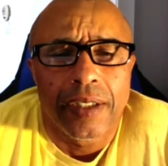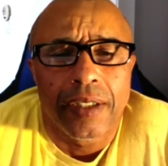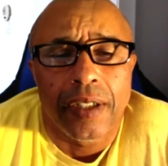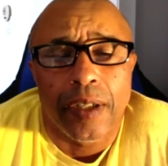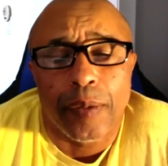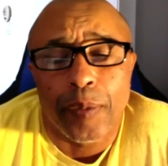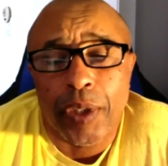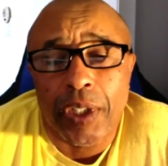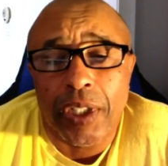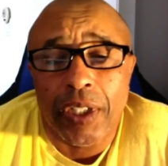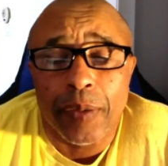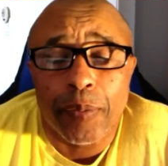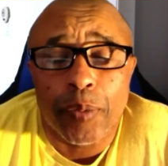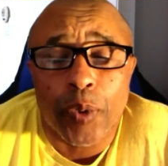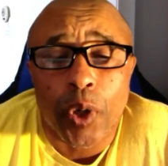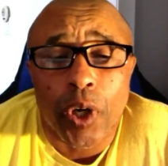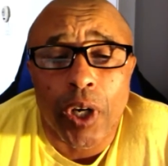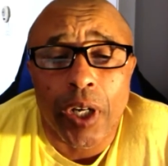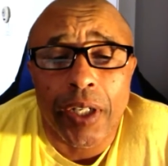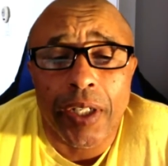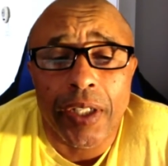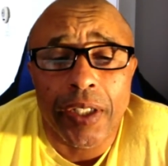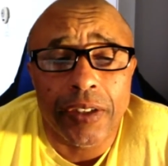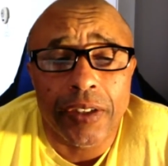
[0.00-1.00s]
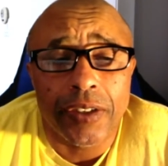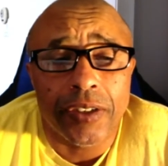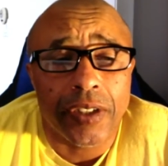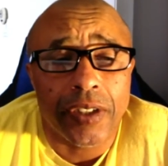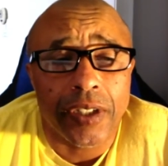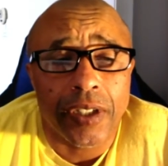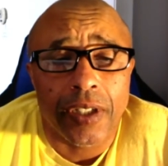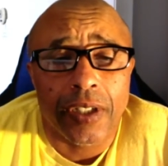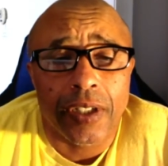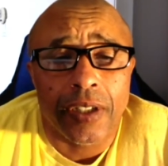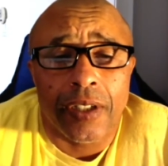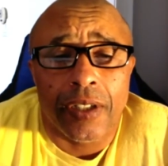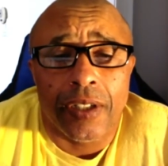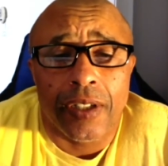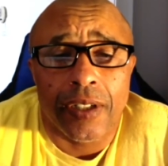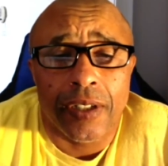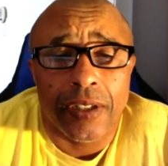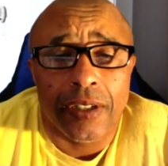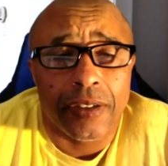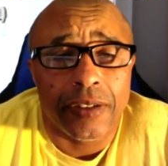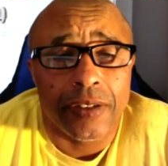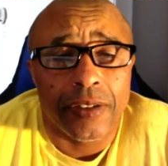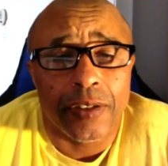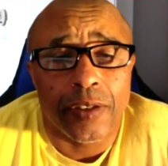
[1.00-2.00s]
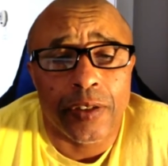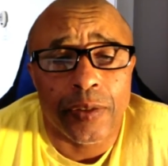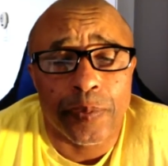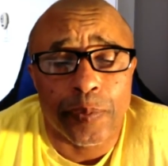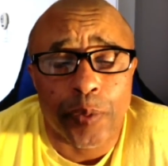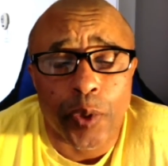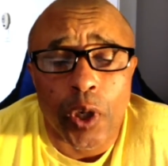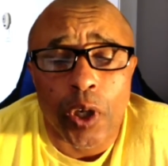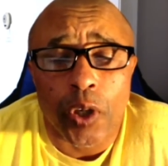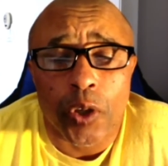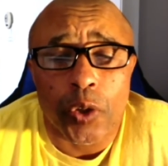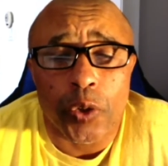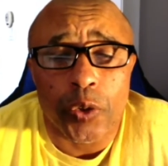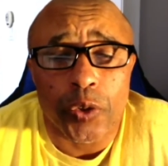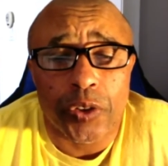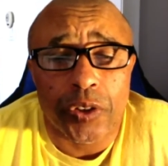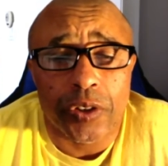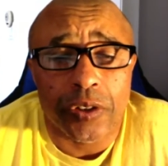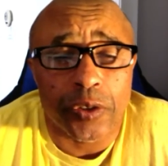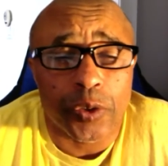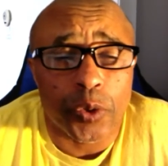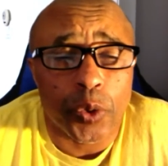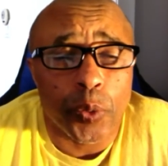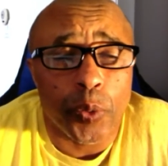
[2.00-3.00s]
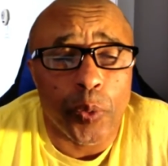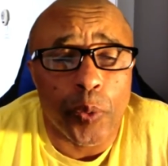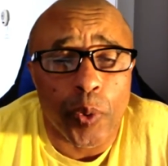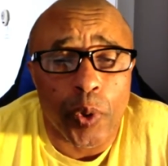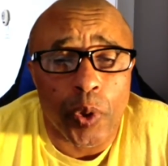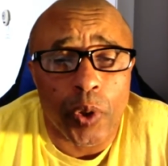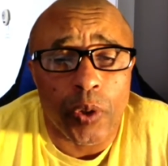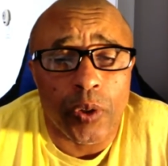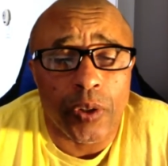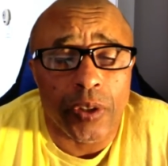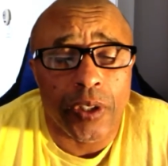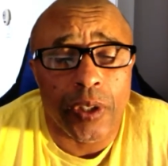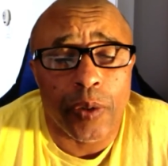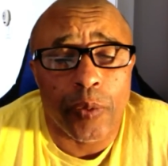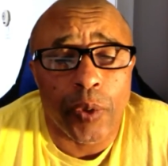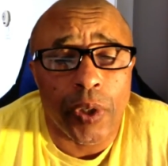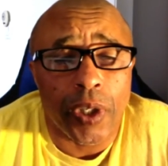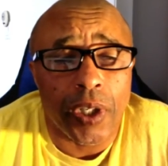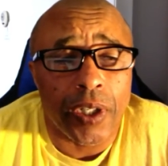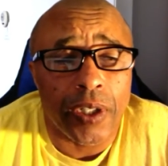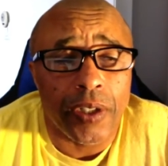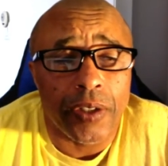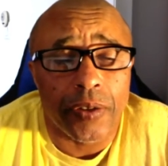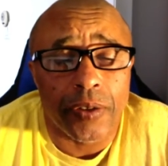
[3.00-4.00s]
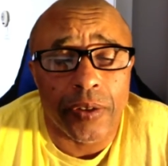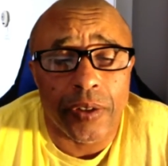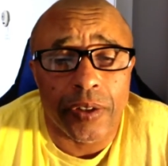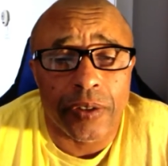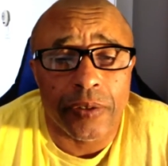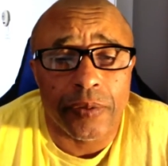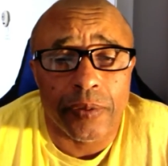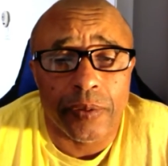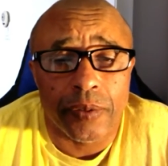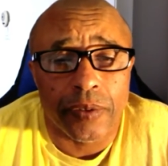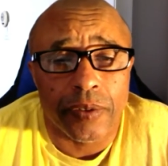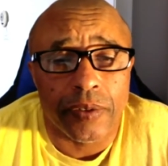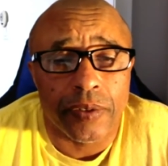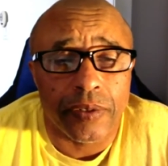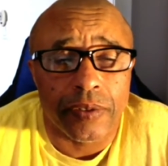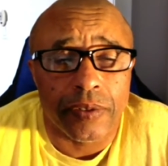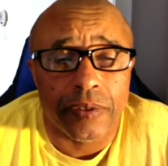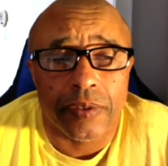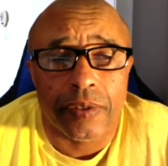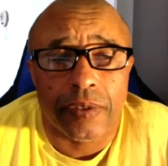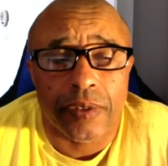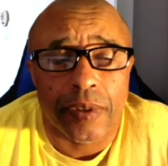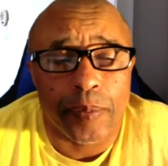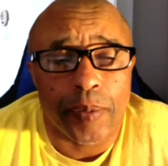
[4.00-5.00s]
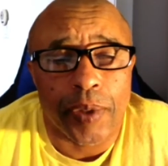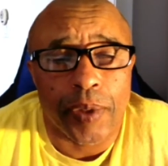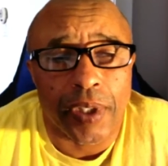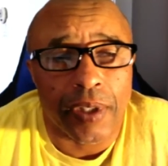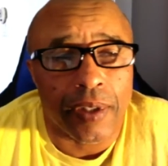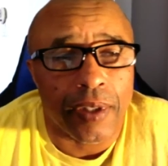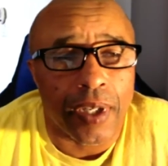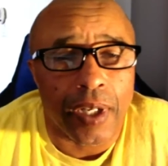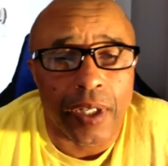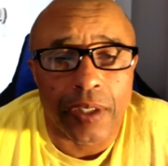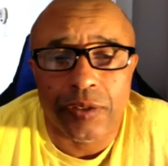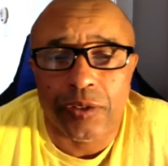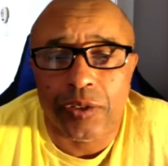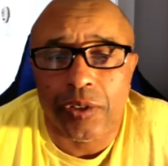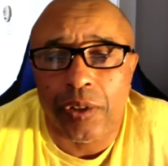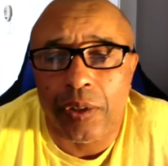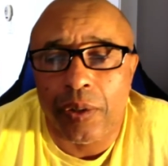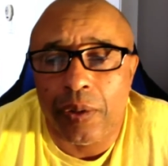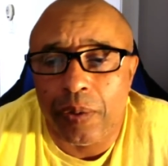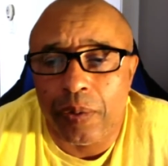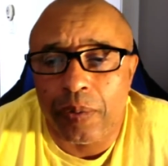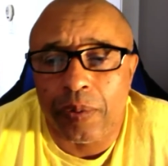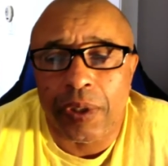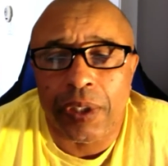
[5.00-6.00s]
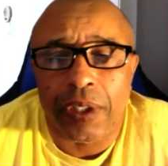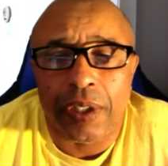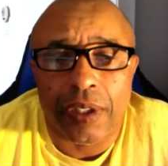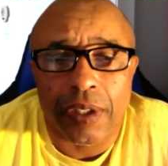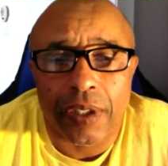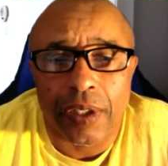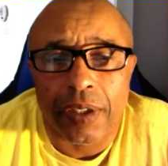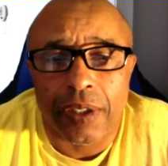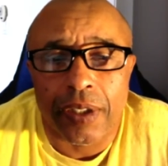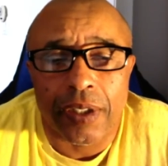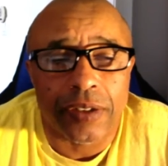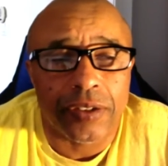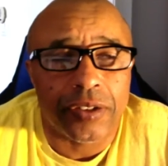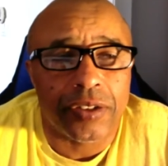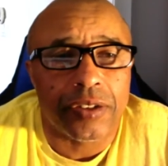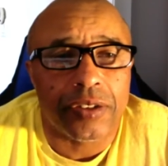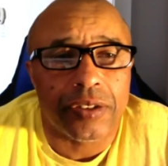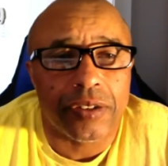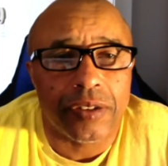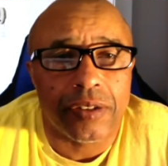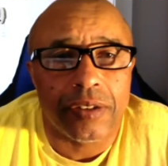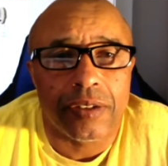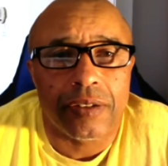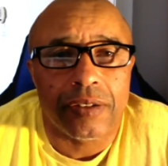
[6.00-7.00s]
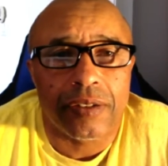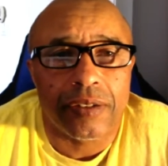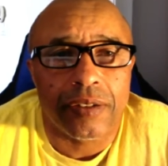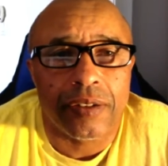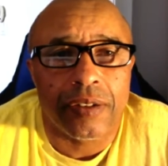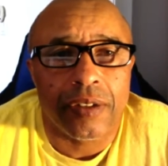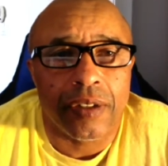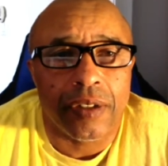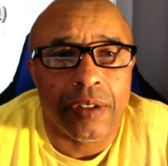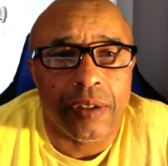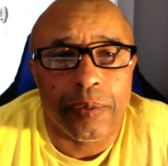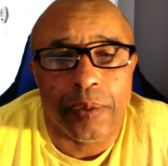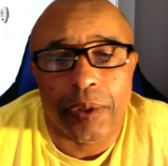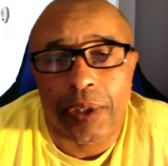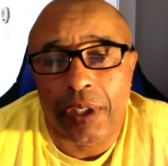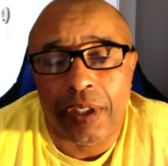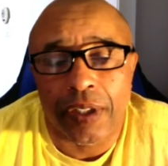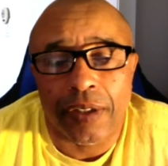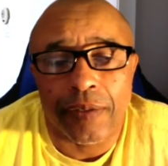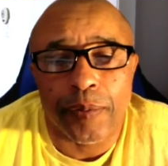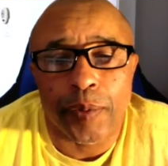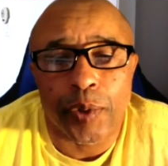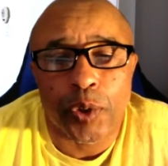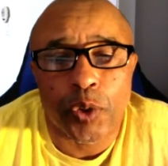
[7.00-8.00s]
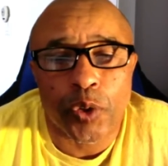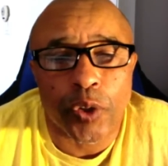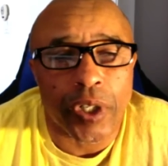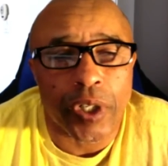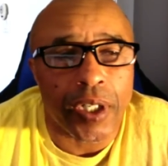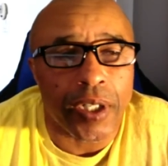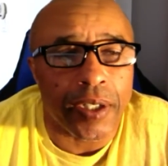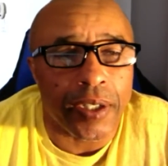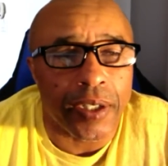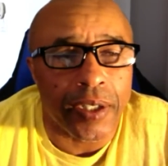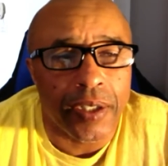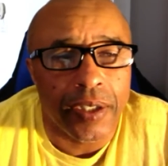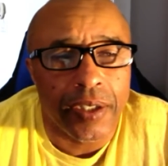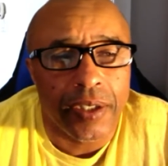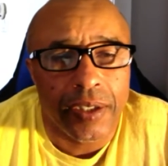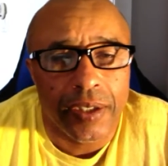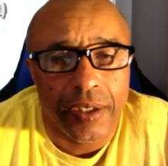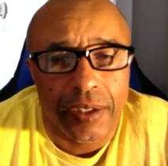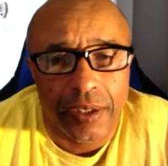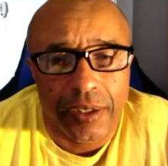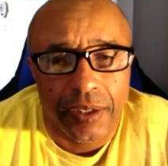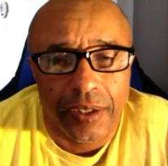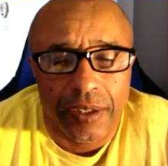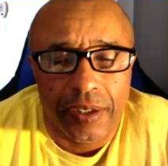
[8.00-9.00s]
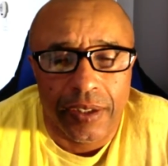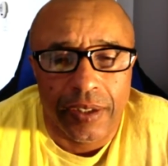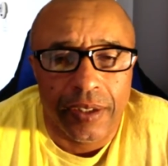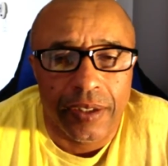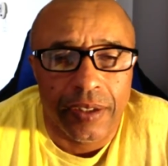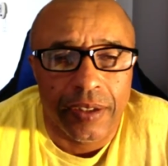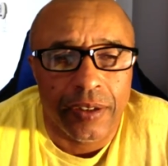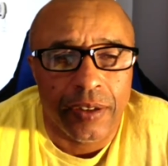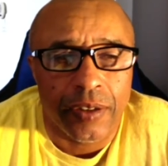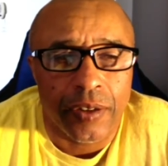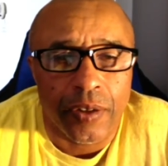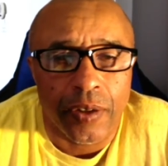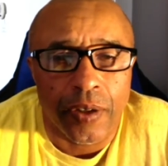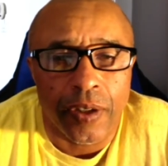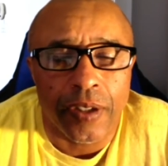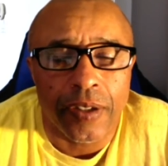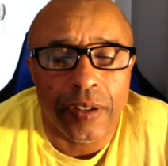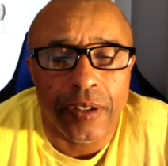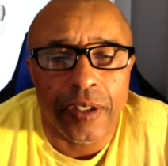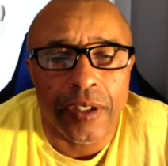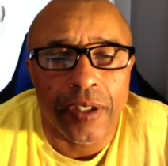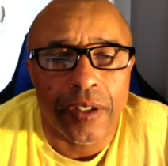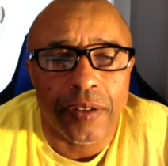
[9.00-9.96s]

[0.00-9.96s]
mean, he brought his Broncos to the Super Bowl and they won, or something like that. So I guess we got to give him a try. All the